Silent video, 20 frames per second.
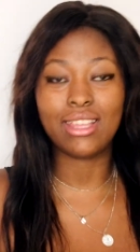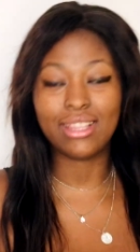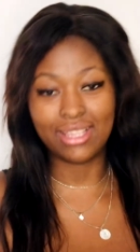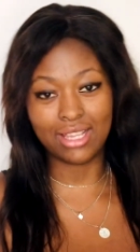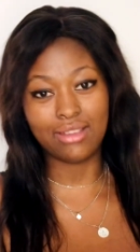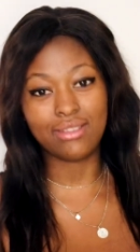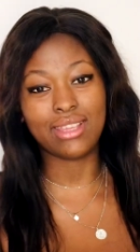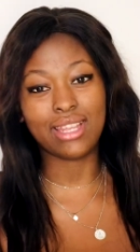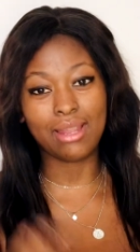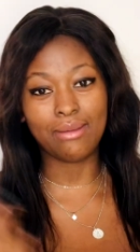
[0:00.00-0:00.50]

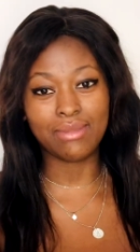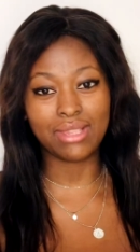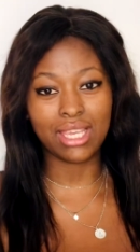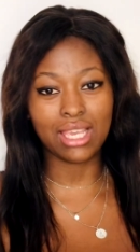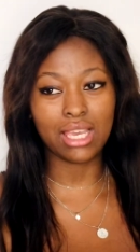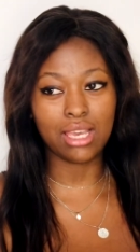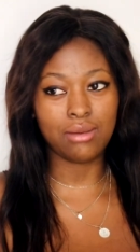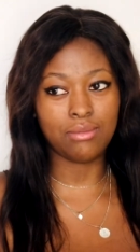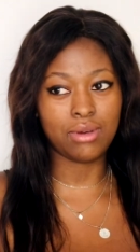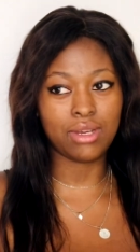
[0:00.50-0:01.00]
Now that I'm
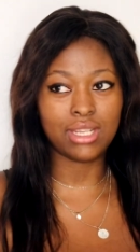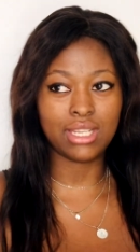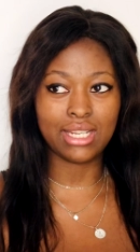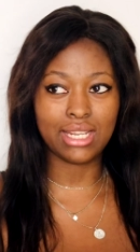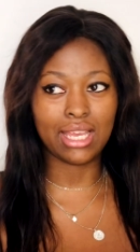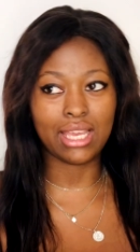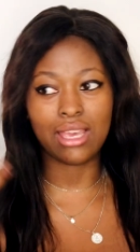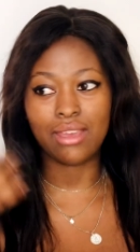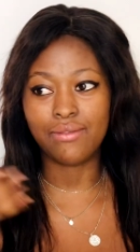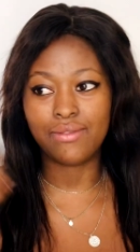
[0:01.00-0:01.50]
thinking about it,
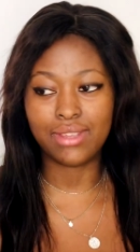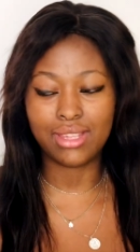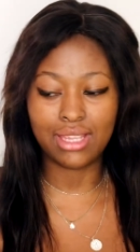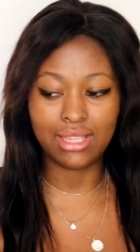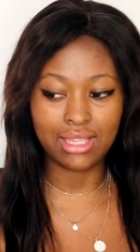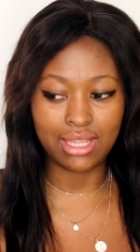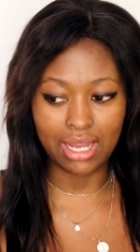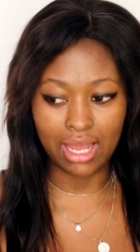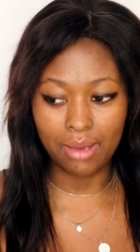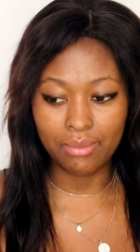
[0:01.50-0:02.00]
like everything
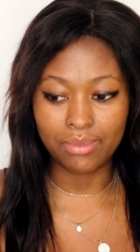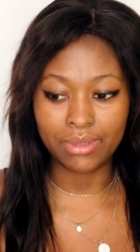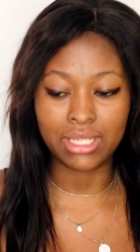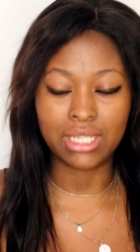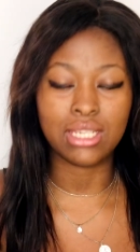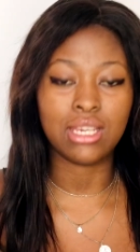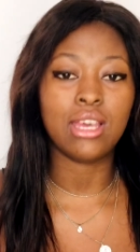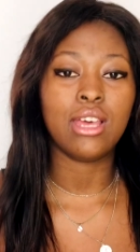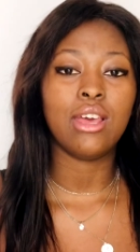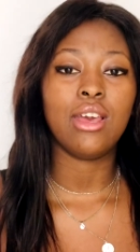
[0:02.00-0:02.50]
that happened.
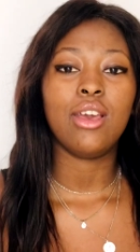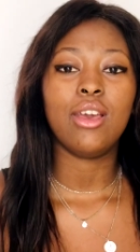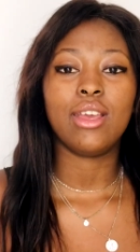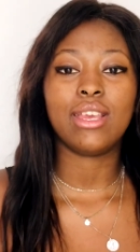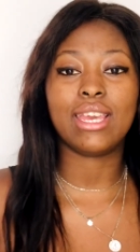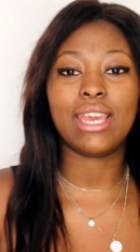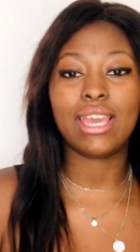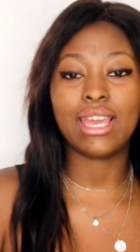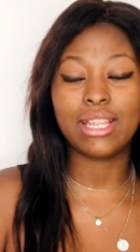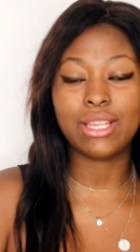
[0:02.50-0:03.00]

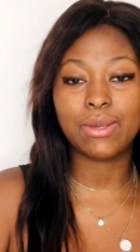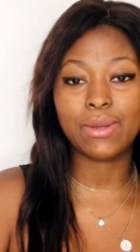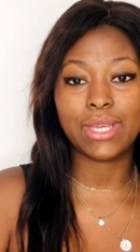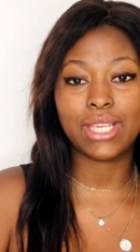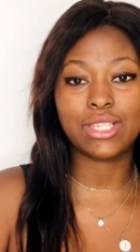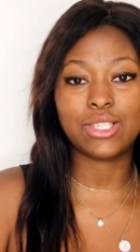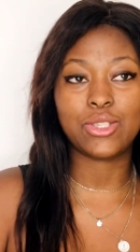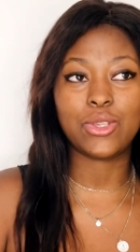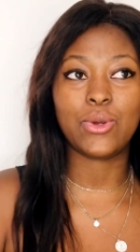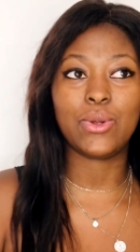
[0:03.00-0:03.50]
Okay, anyway,
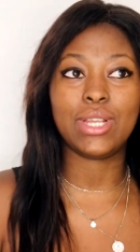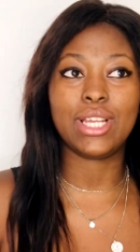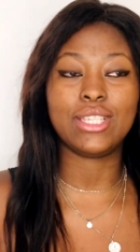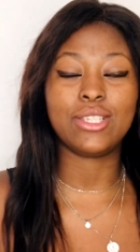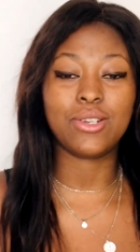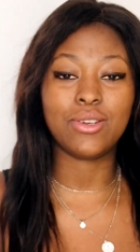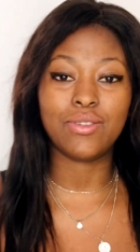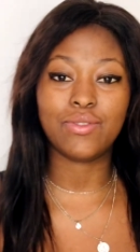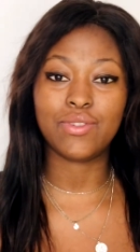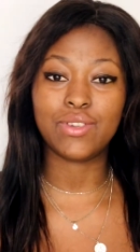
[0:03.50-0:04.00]
so let's
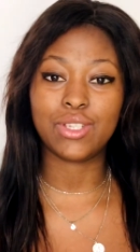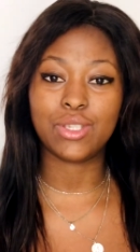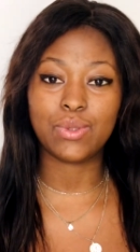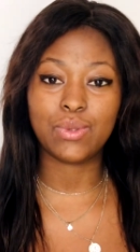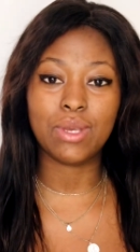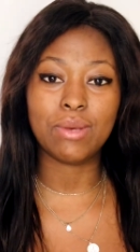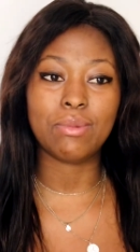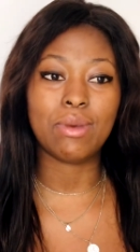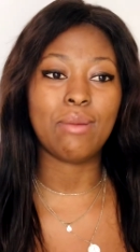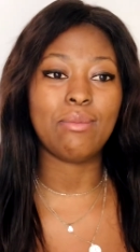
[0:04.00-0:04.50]
go for a
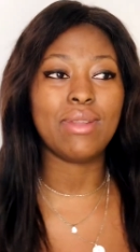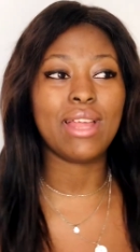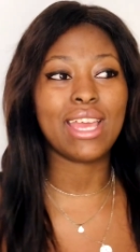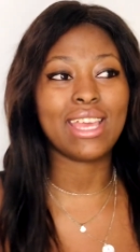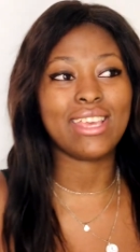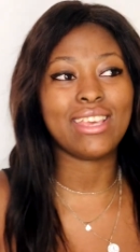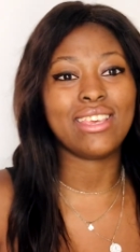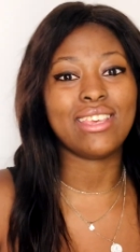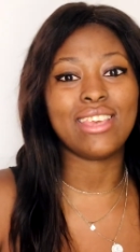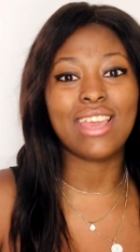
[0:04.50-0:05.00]
swim. I'm like,
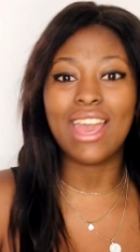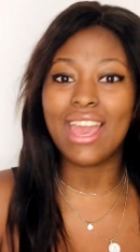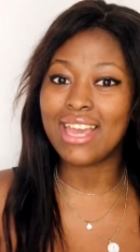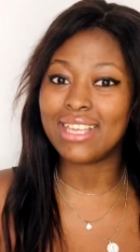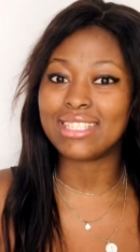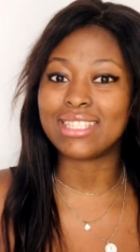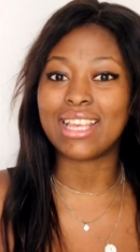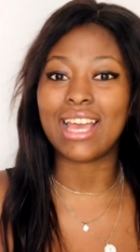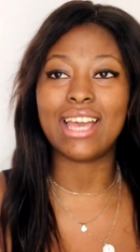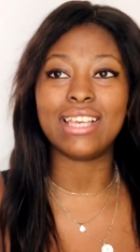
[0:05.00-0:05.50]

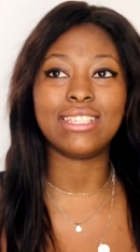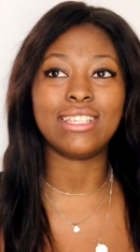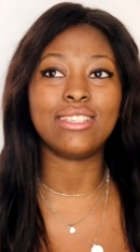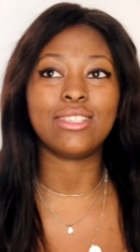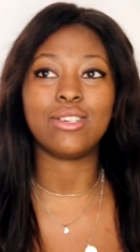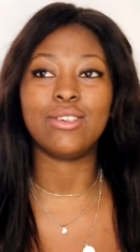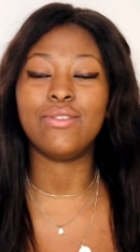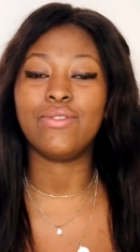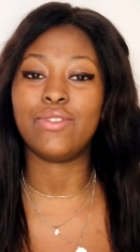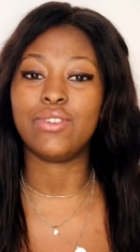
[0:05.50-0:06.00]
yes, guys, let's
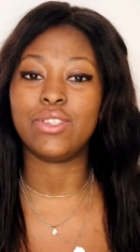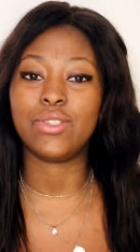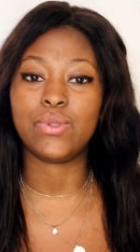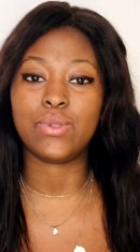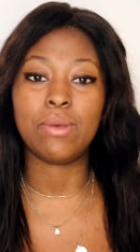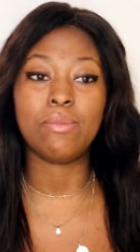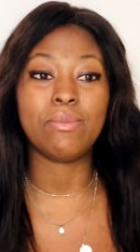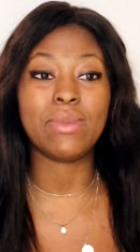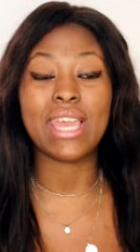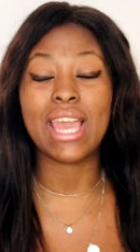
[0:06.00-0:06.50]
go for a
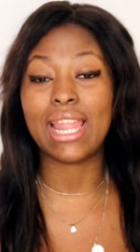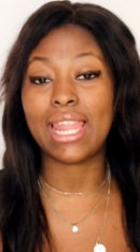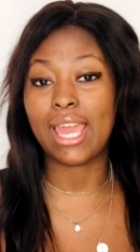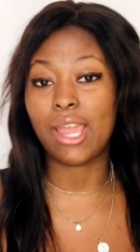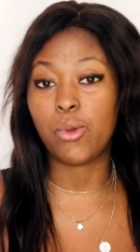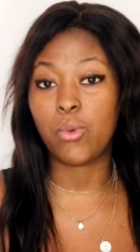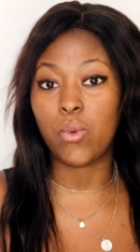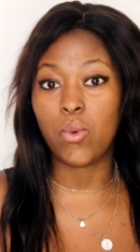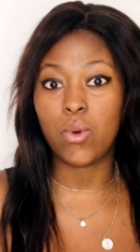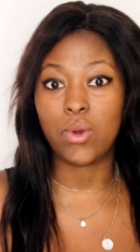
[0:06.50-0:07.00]
swim. Me, I
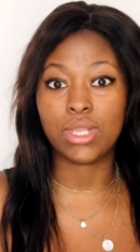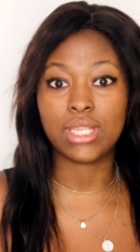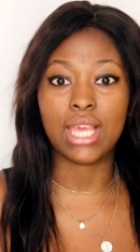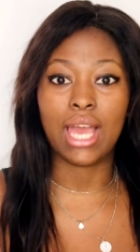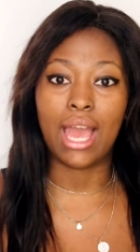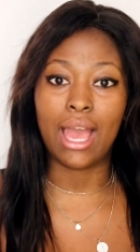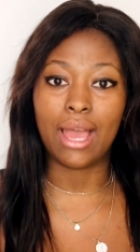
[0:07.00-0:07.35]
like water.